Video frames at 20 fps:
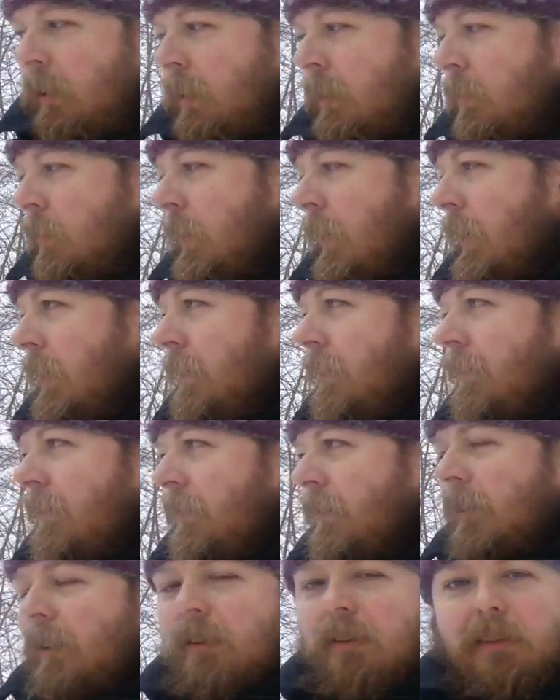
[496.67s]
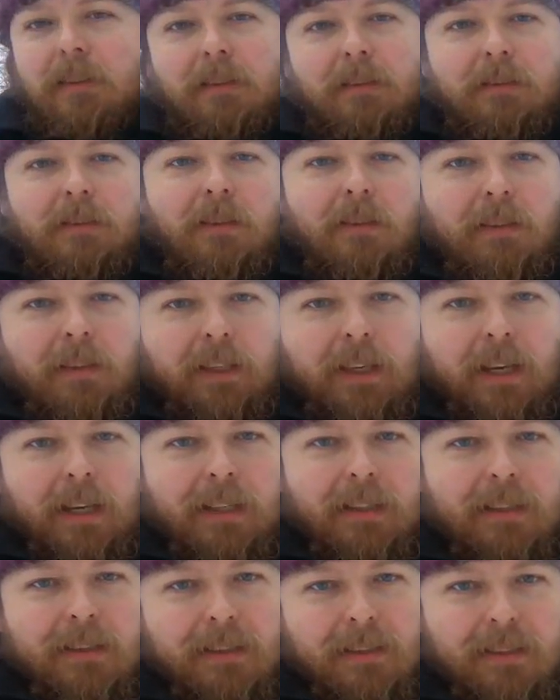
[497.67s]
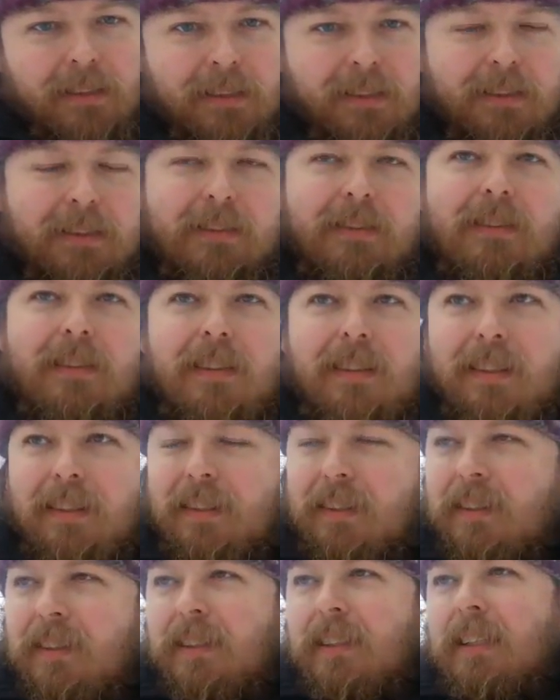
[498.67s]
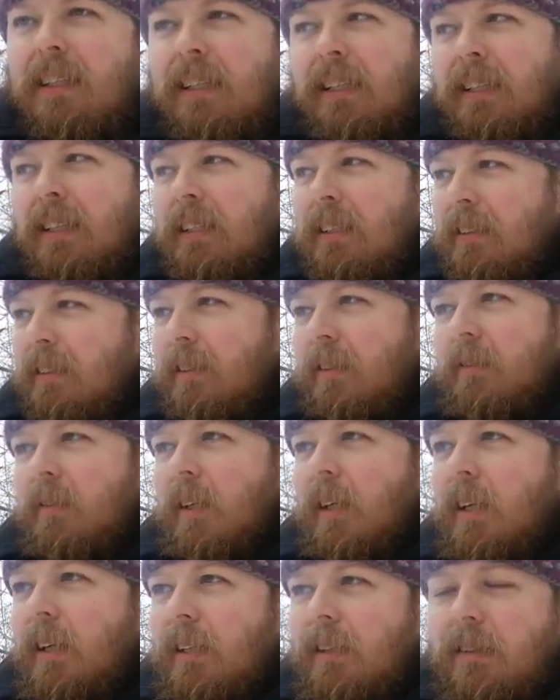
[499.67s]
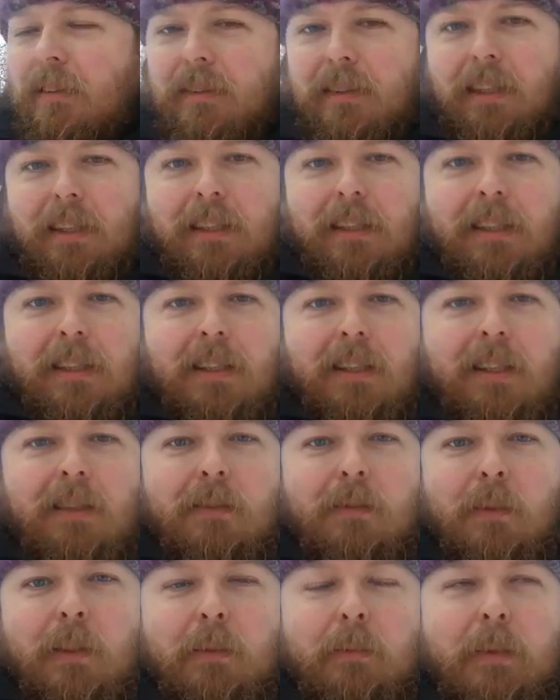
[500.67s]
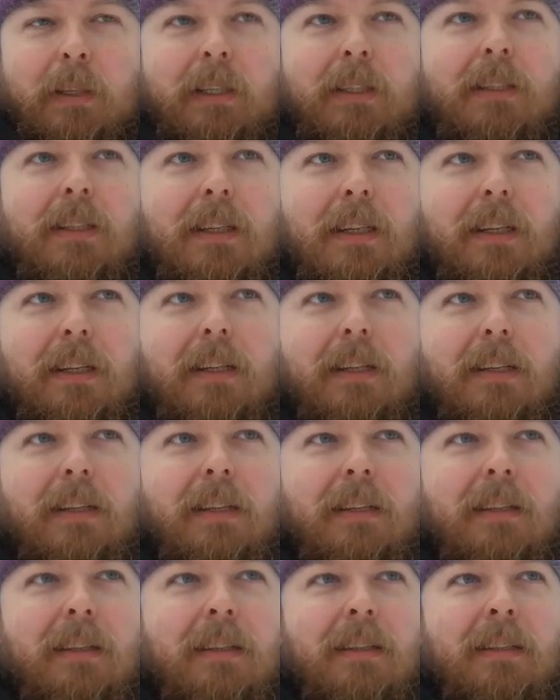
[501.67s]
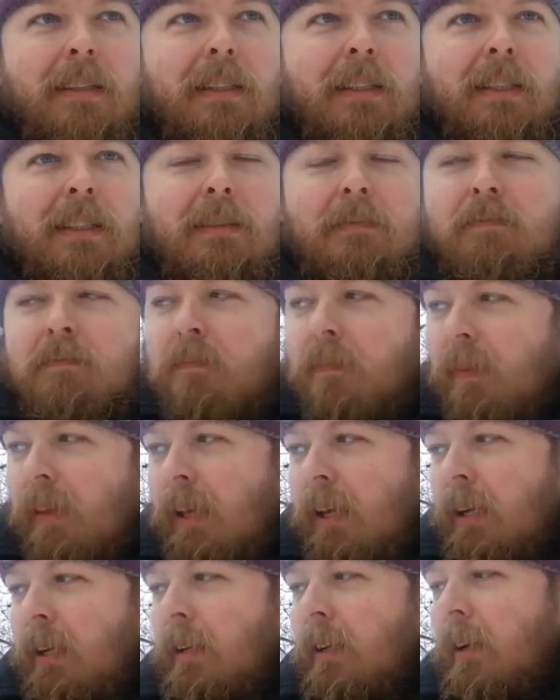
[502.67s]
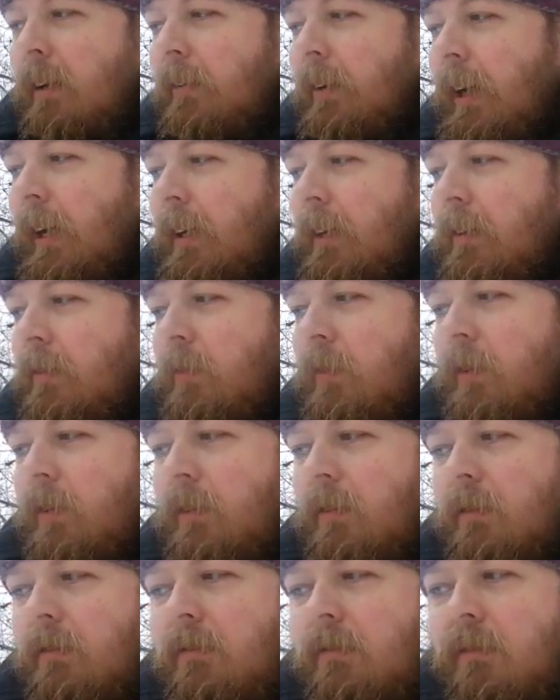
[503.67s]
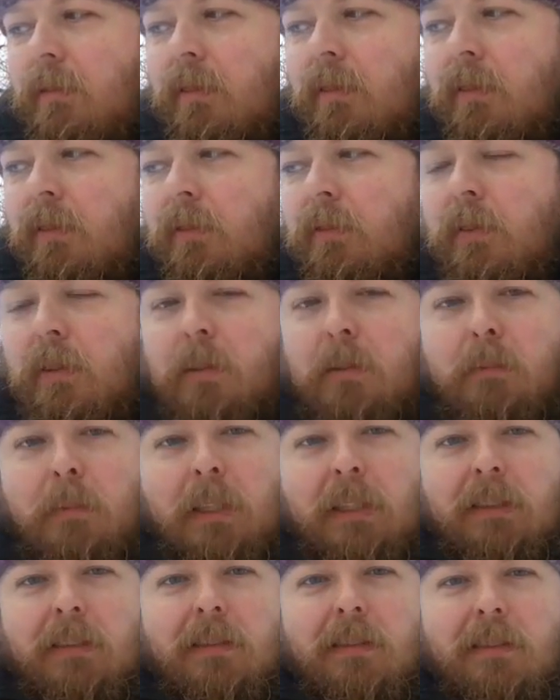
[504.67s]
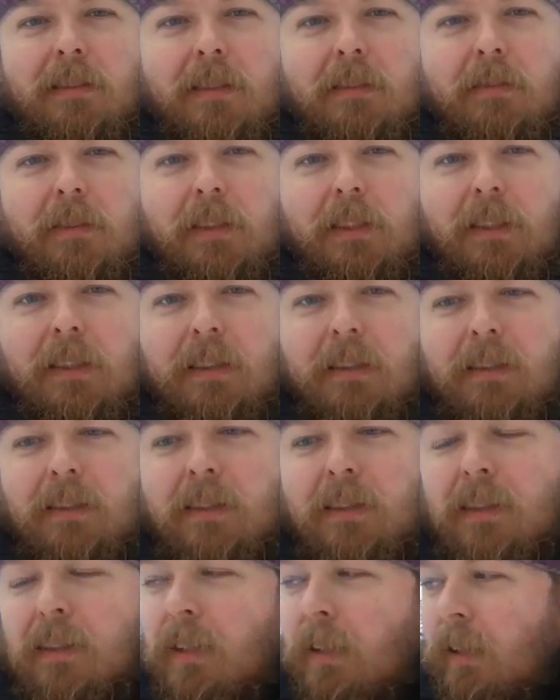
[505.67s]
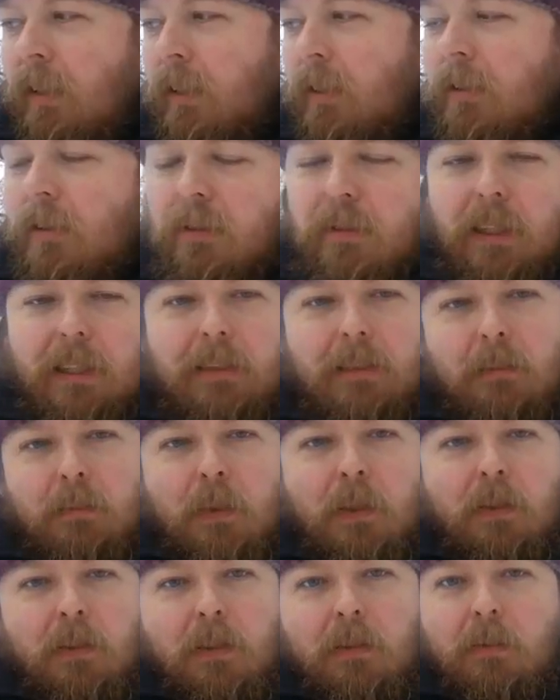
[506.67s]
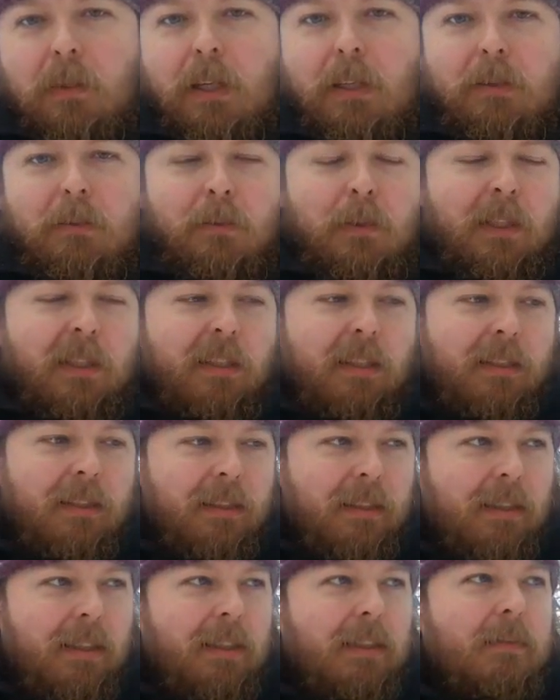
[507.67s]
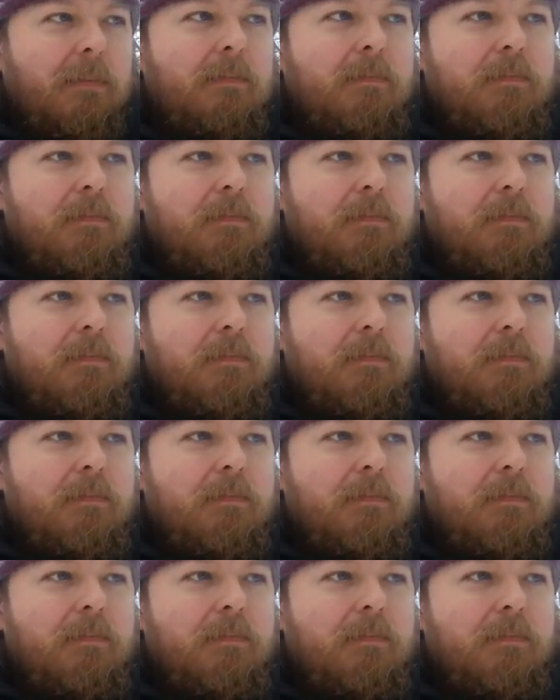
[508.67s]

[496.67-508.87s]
what else? You saw the cane. That's something I like to take out with me. I've had it for 4 months or something. It's great to poke around with, and